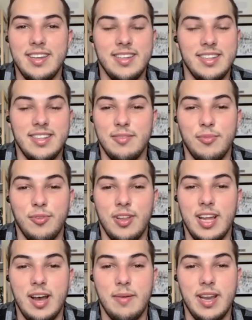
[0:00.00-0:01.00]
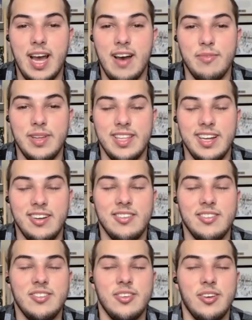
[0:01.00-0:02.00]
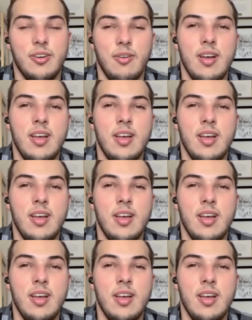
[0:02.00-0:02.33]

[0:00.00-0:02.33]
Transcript: they're more than happy having me there. So